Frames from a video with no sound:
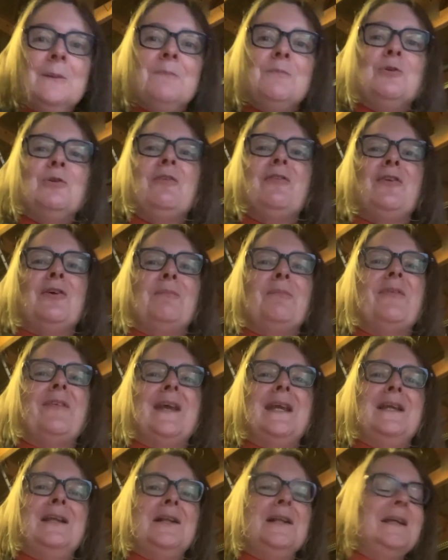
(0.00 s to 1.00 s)
I'm going to stop
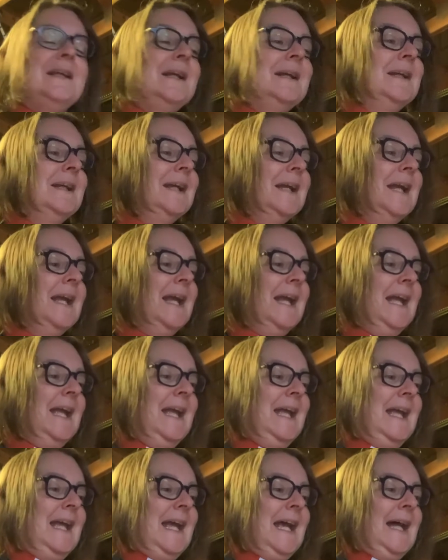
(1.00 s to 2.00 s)
cycling
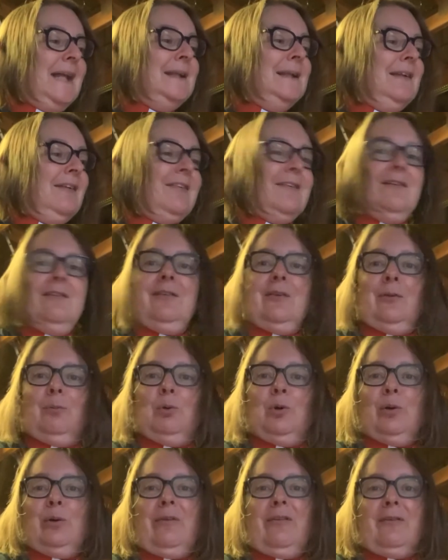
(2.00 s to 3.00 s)
and listen to the
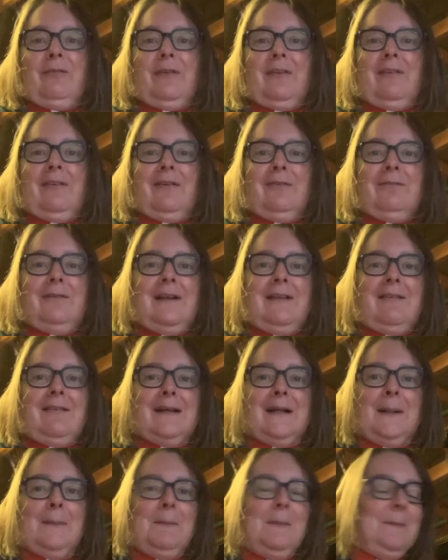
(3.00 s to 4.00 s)
words of this lovely
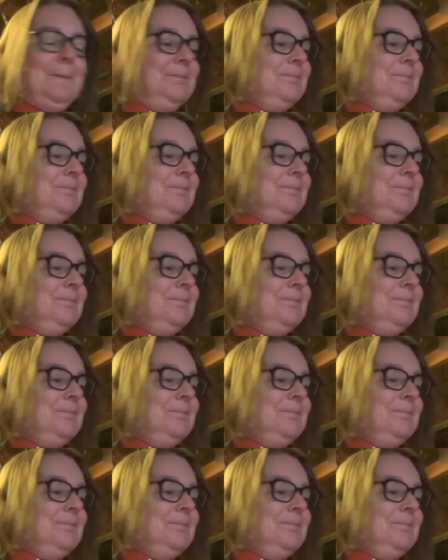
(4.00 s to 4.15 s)
psalm.